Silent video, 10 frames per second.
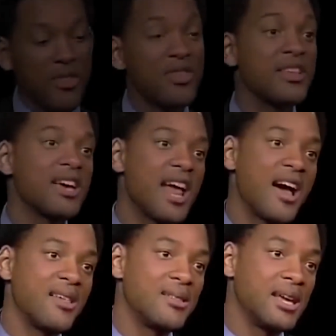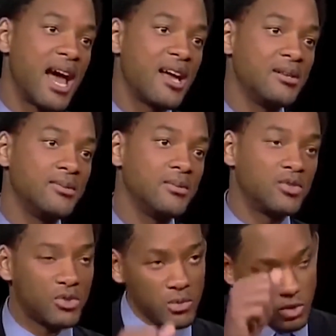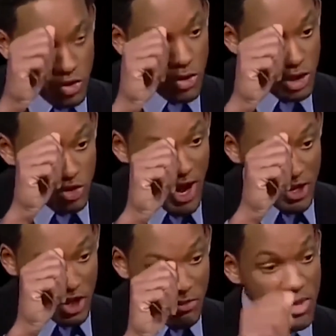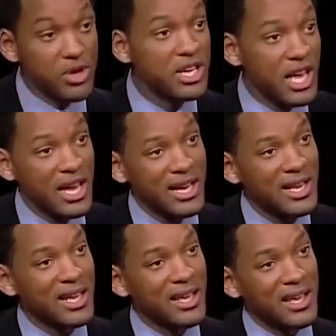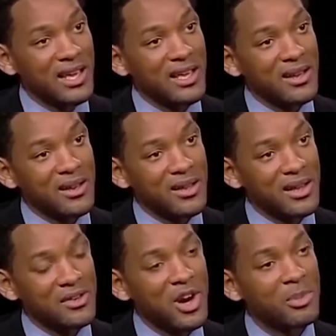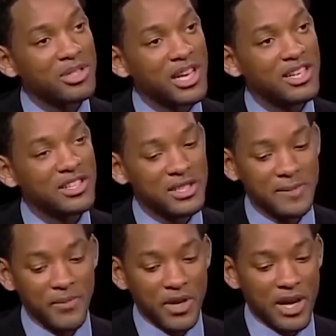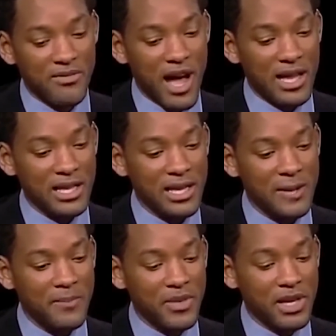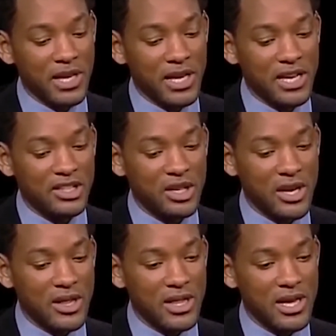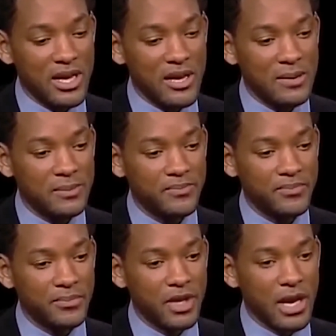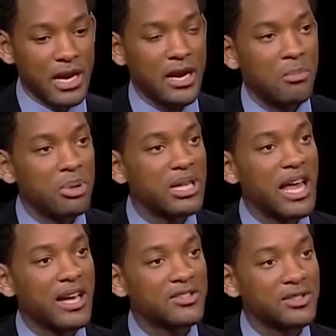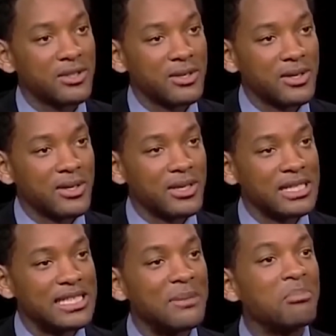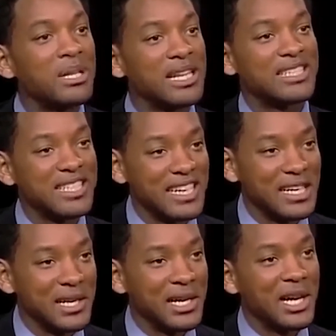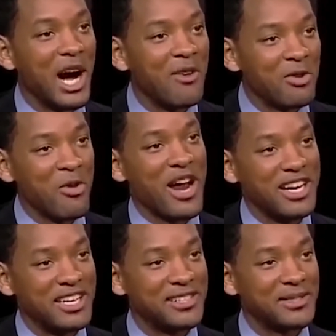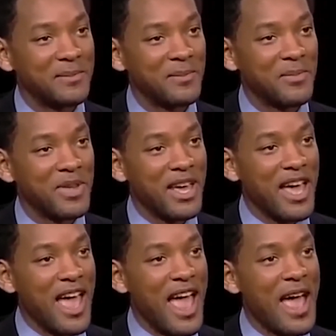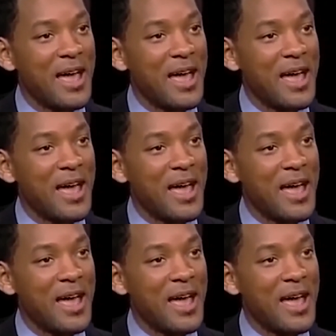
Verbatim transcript: The one thing that I that I truly tried to communicate in the interpretation of Ali is the complex simplicity of yeah. greatness yeah.